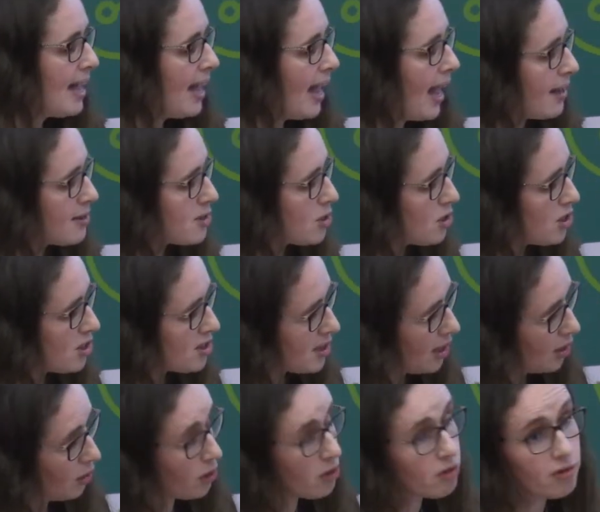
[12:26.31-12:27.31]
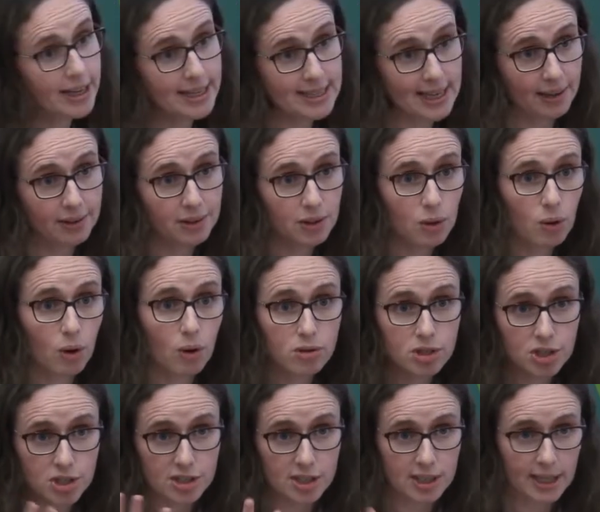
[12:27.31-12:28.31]
I'm going to read out the quote
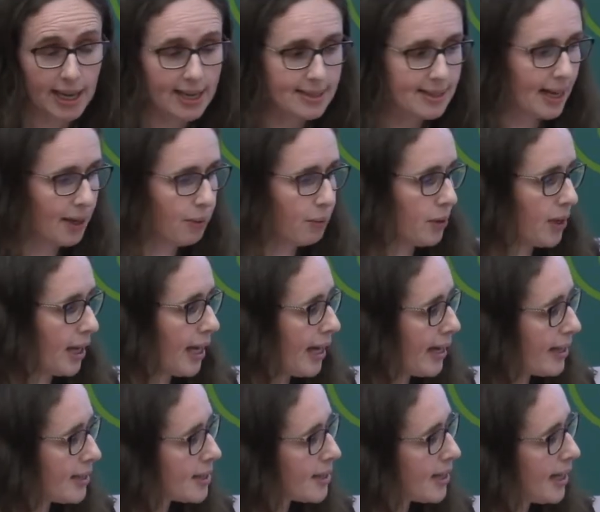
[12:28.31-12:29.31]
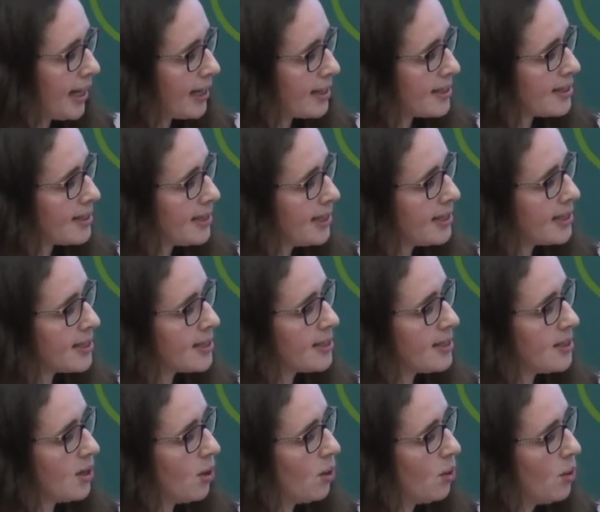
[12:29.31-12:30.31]
just in case anyone can't see it.
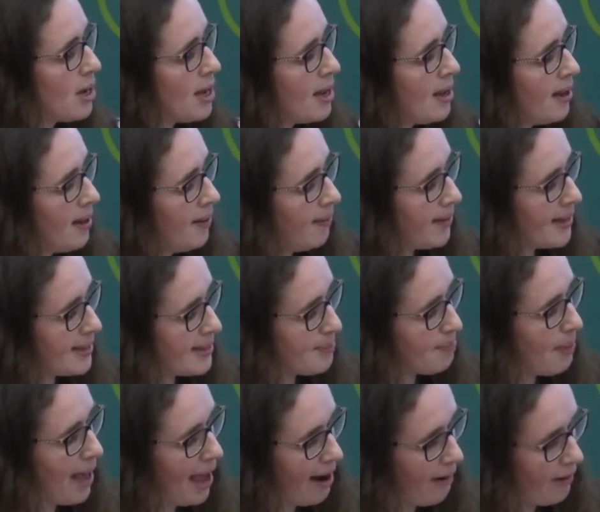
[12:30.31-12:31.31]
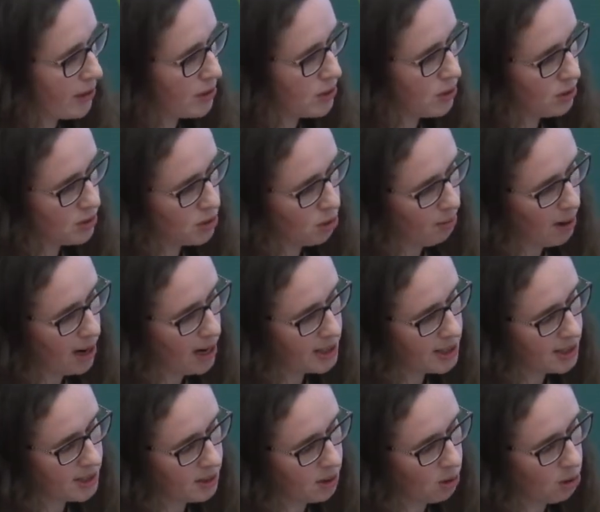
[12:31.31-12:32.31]
So this parent who took part
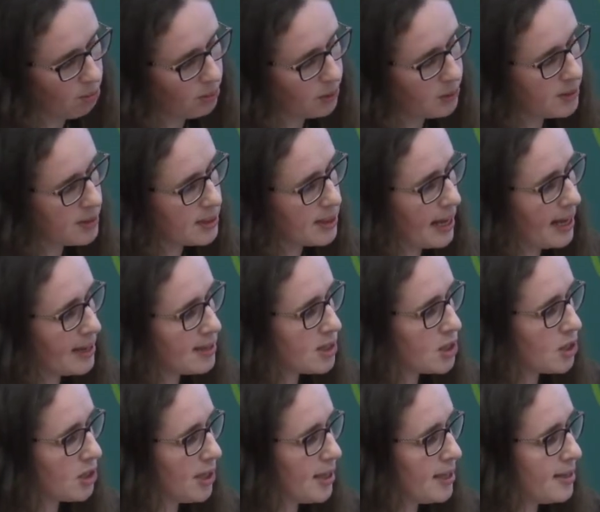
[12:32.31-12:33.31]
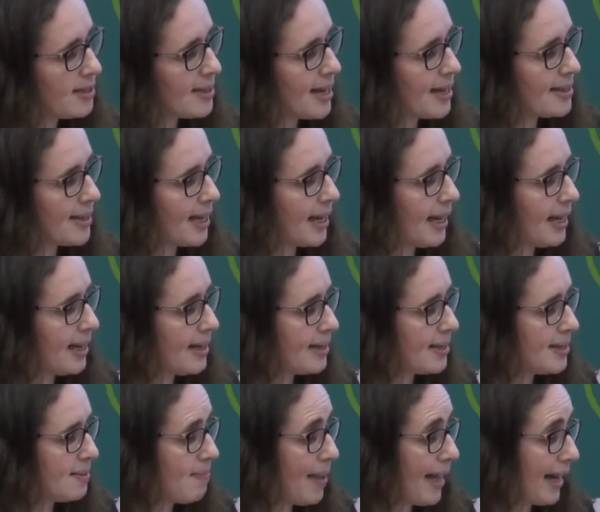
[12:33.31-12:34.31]
in Ugbu's study says that it
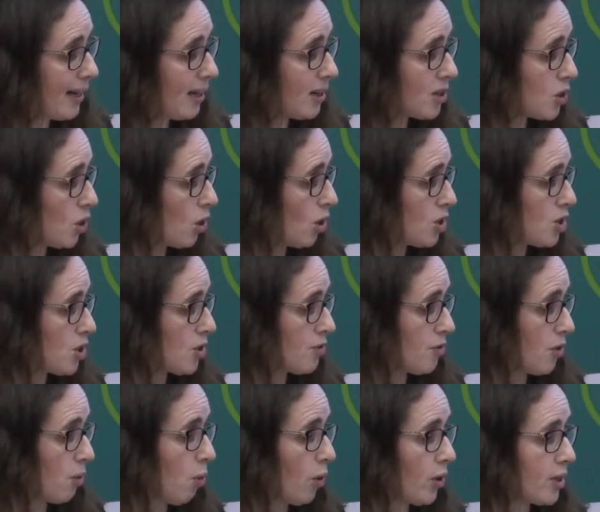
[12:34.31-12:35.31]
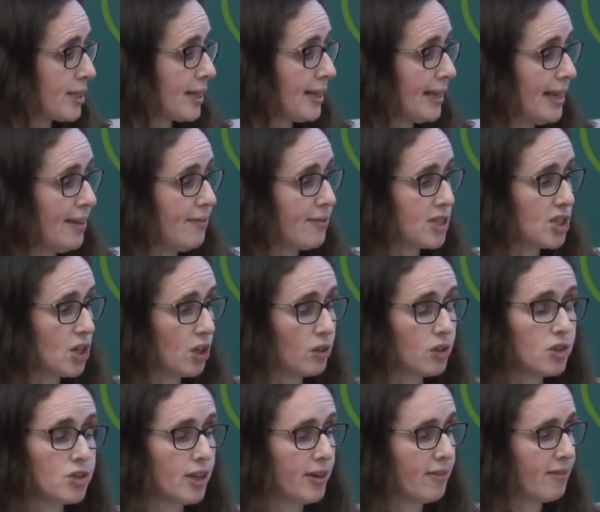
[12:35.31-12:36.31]
is mental torture for one to leave his
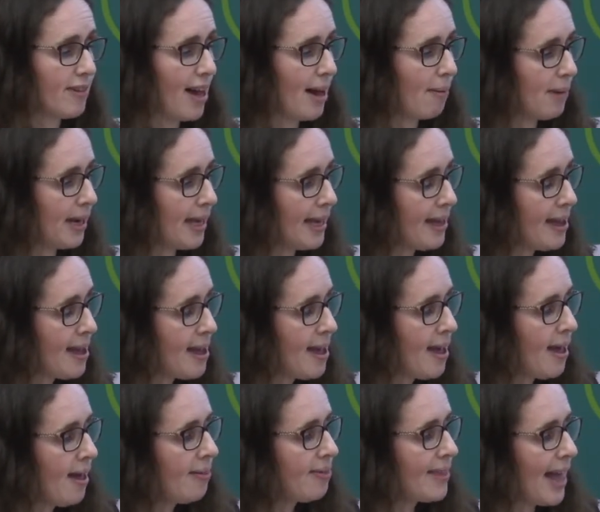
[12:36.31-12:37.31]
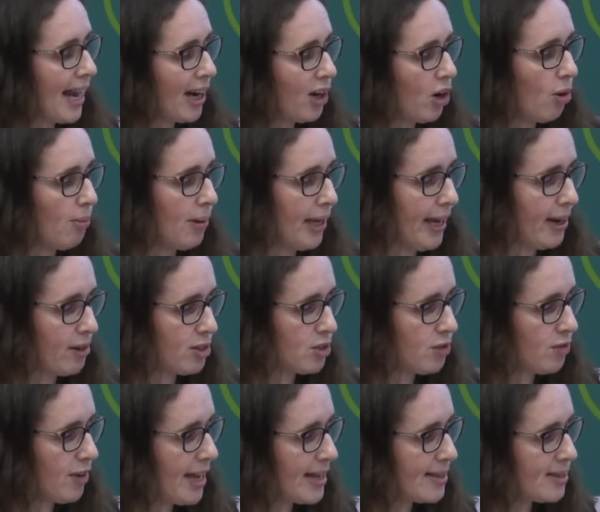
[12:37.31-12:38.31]
country and family, then coming here to
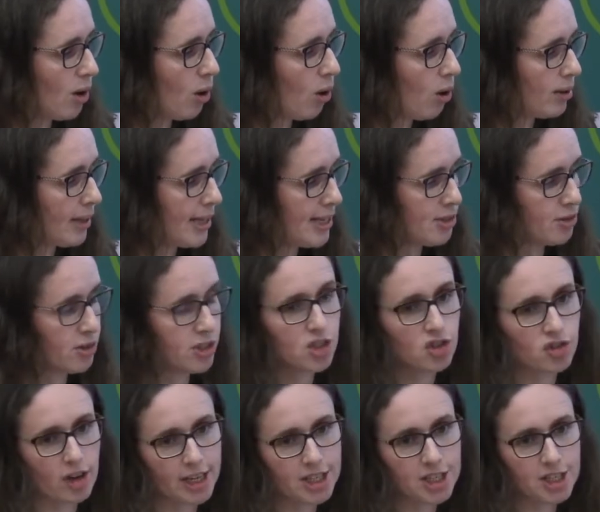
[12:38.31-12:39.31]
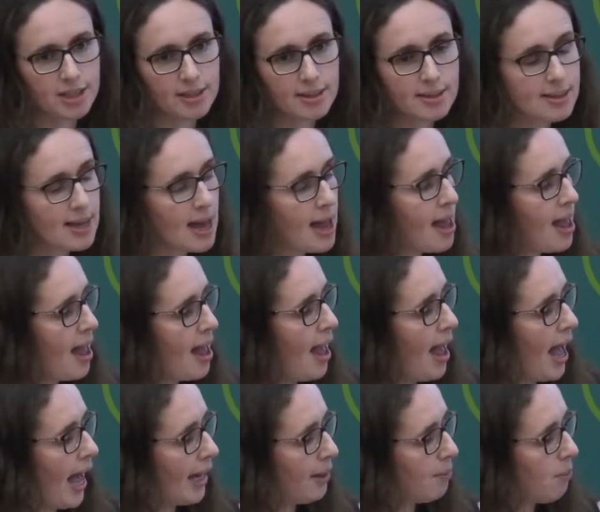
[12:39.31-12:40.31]
face all these restrictions,
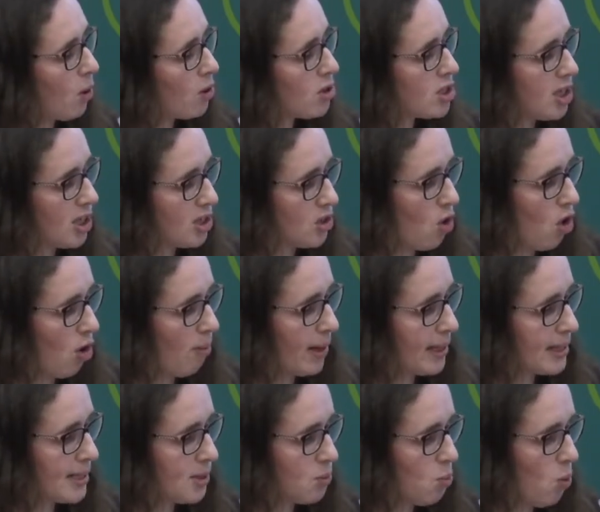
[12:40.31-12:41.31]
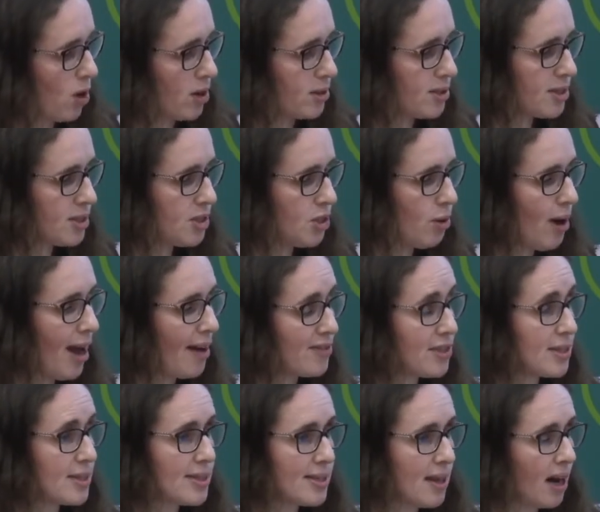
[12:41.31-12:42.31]
and emotional torment is worse. You have
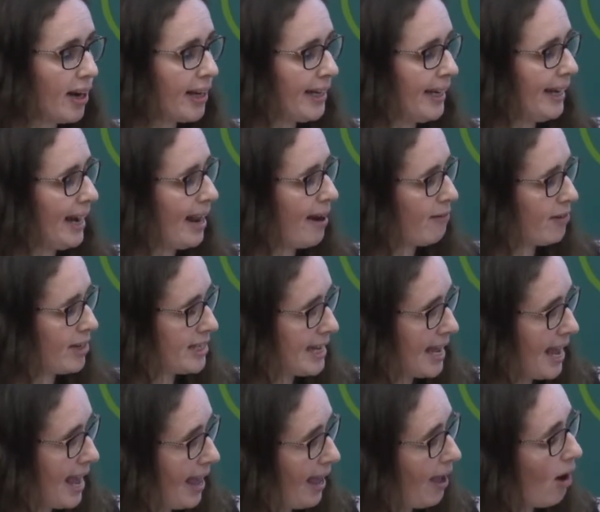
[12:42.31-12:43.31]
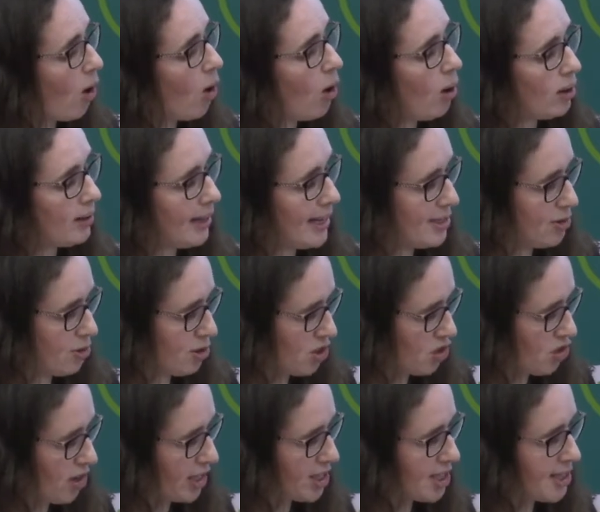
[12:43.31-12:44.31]
to sign in every day. All these
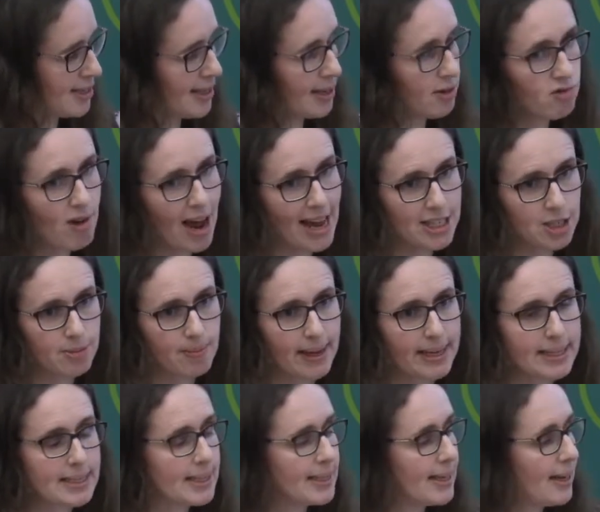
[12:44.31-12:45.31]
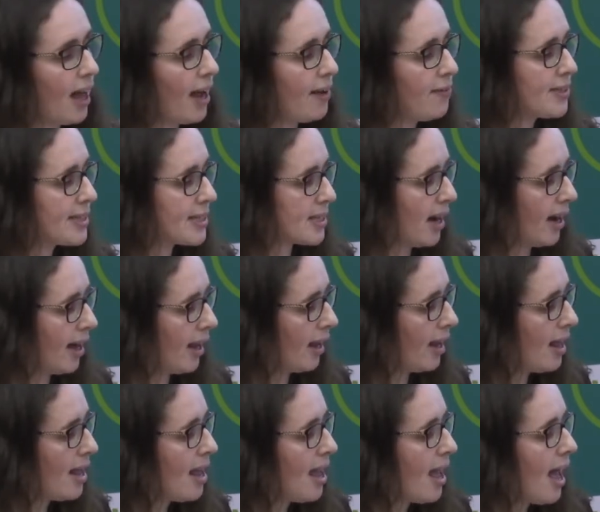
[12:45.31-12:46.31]
restrictions and regimented lifestyle
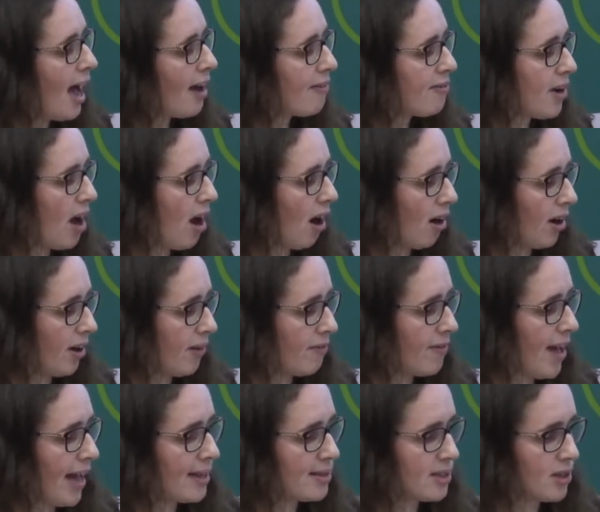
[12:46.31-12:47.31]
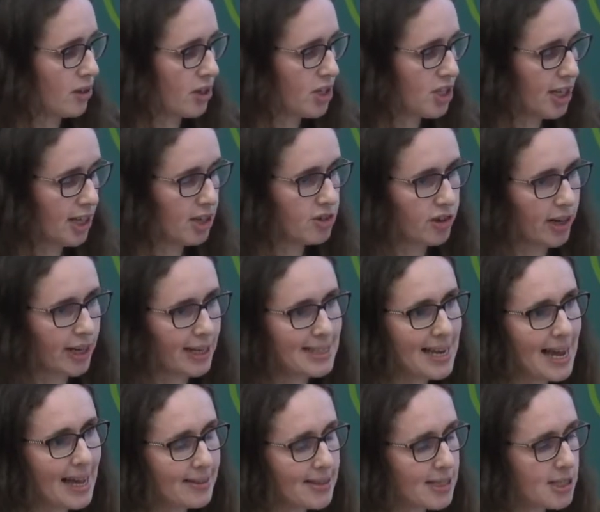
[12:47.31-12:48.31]
have knock-on effects on our children. It
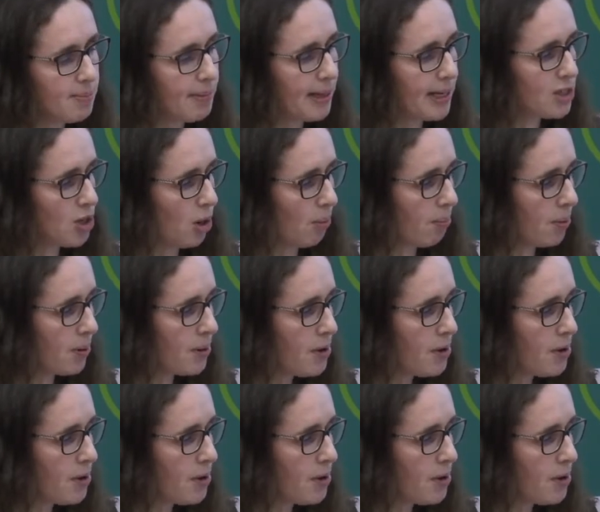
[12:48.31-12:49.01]
tends to build up.